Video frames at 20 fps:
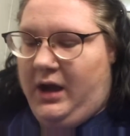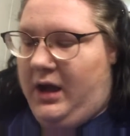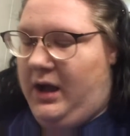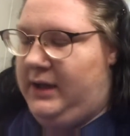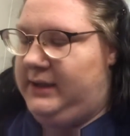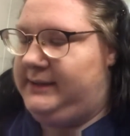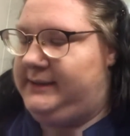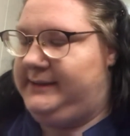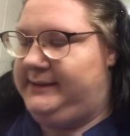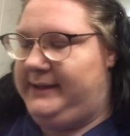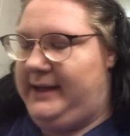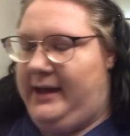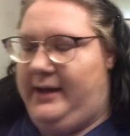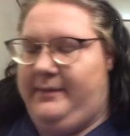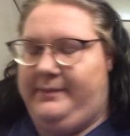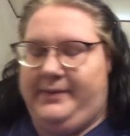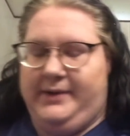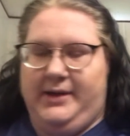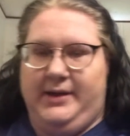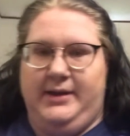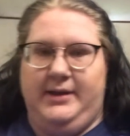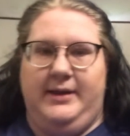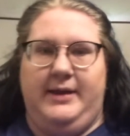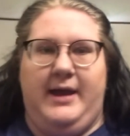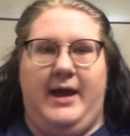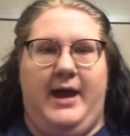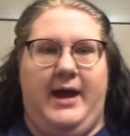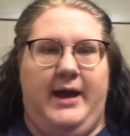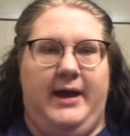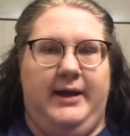a step
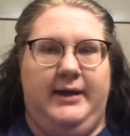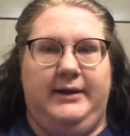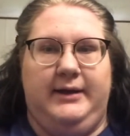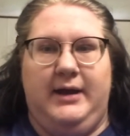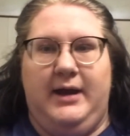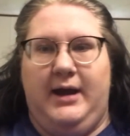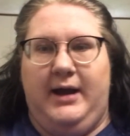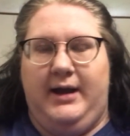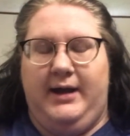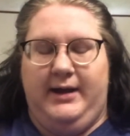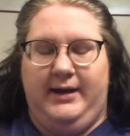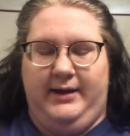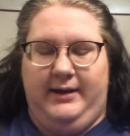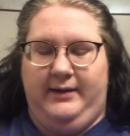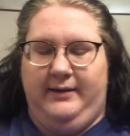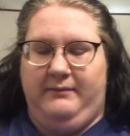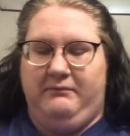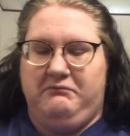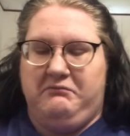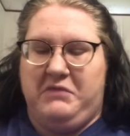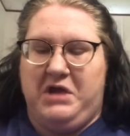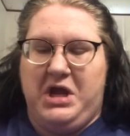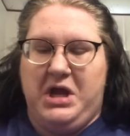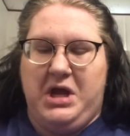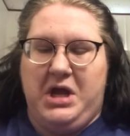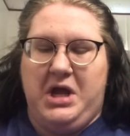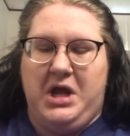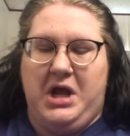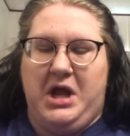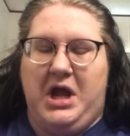that I'm
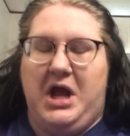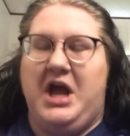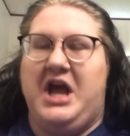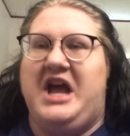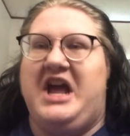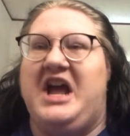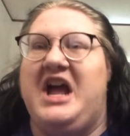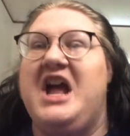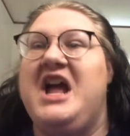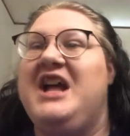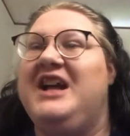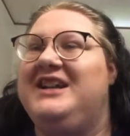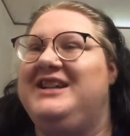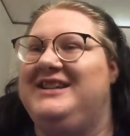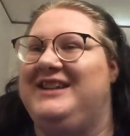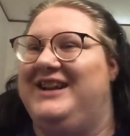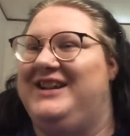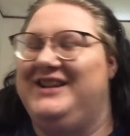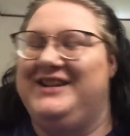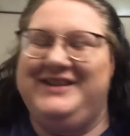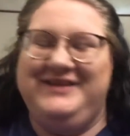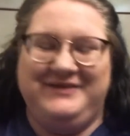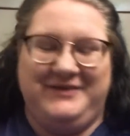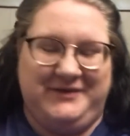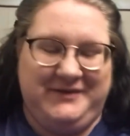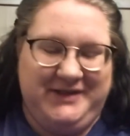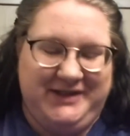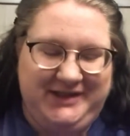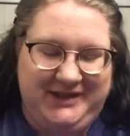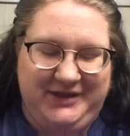not looking
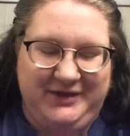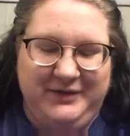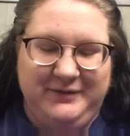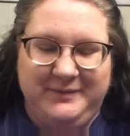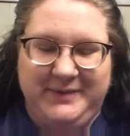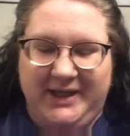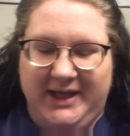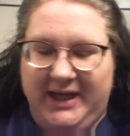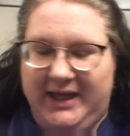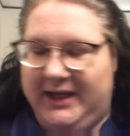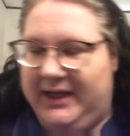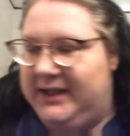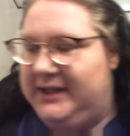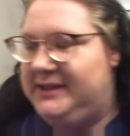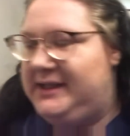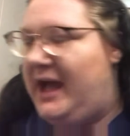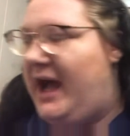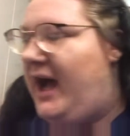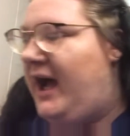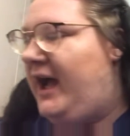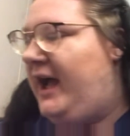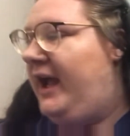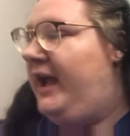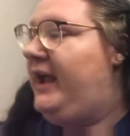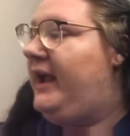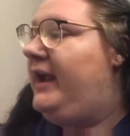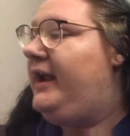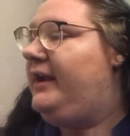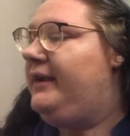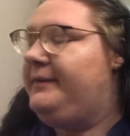forward to because
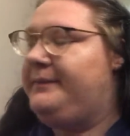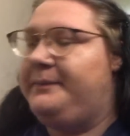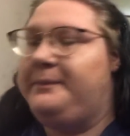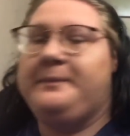oh,